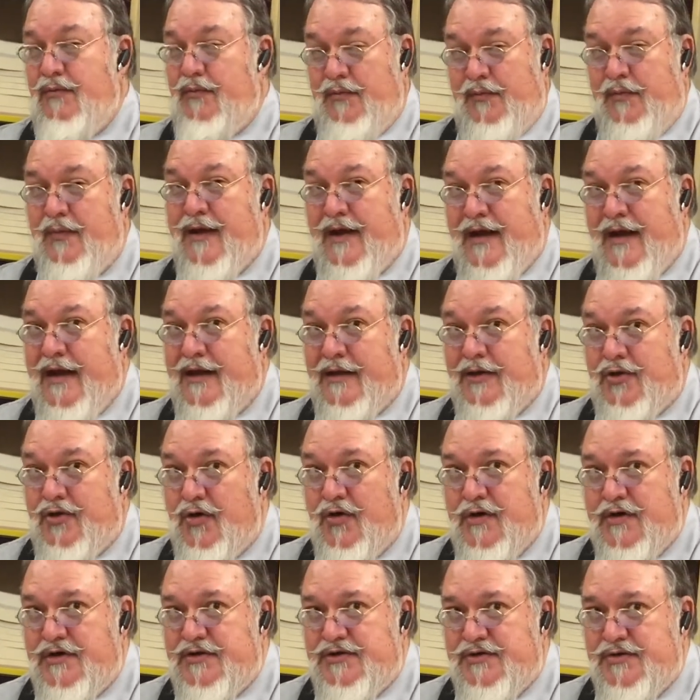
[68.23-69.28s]
we
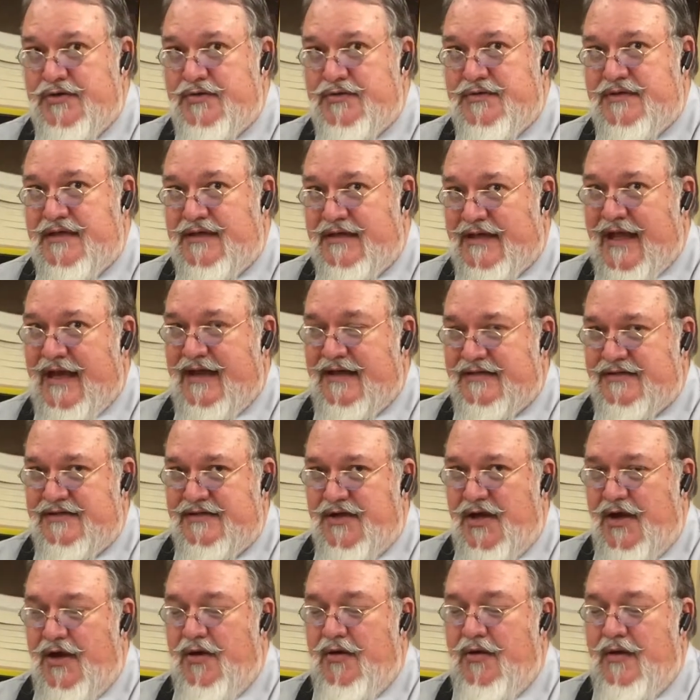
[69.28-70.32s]
encourage you to let us
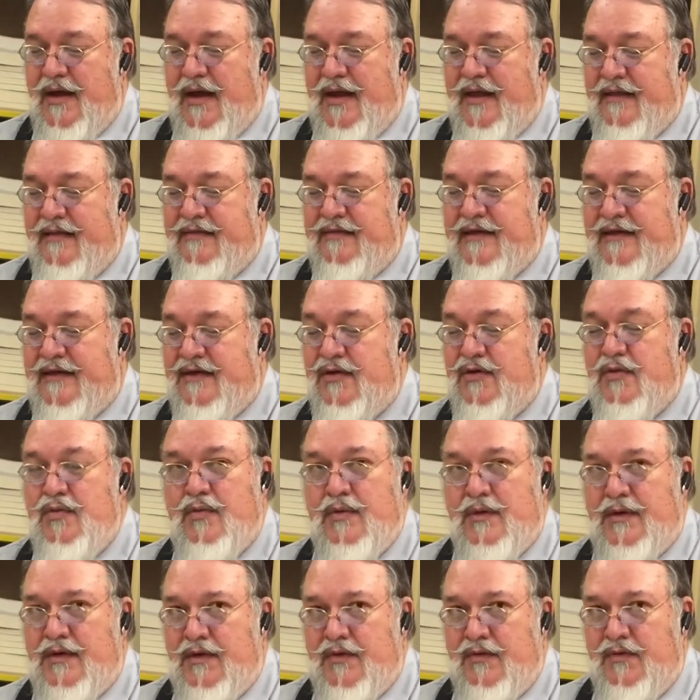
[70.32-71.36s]
know that you
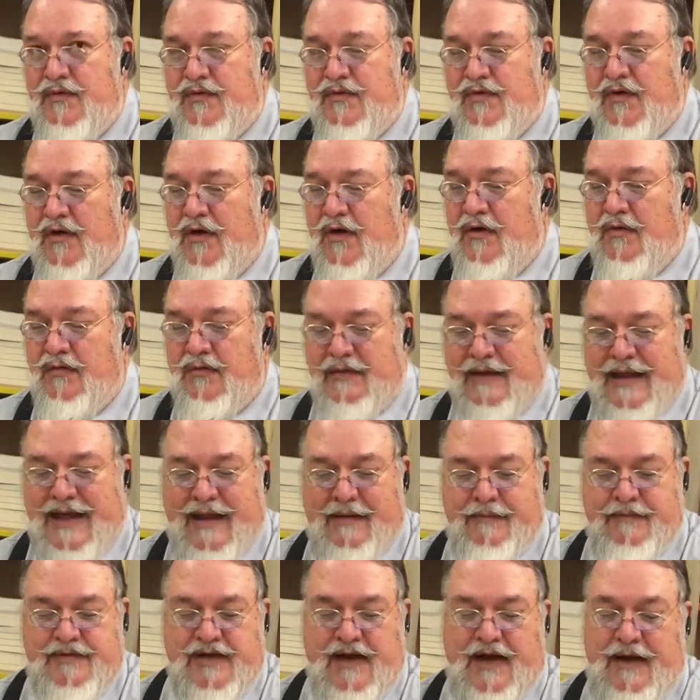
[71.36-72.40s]
will use your own
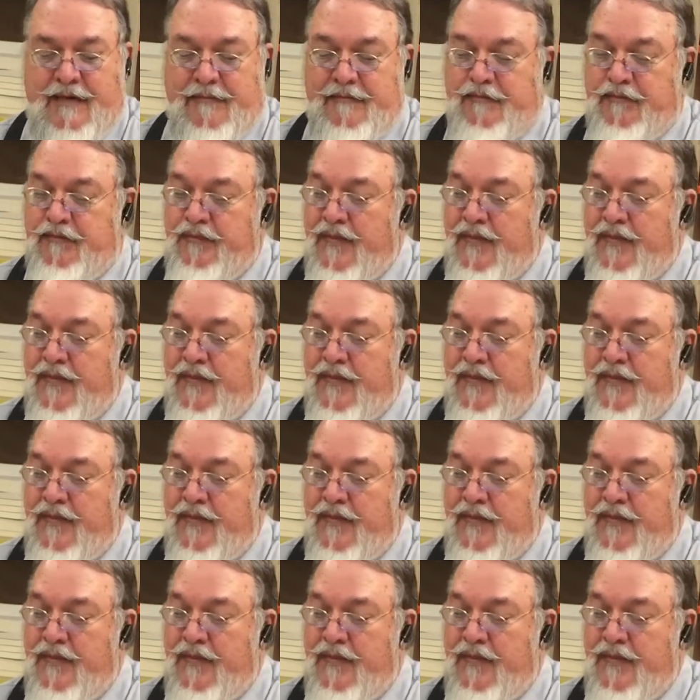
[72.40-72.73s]
laptop.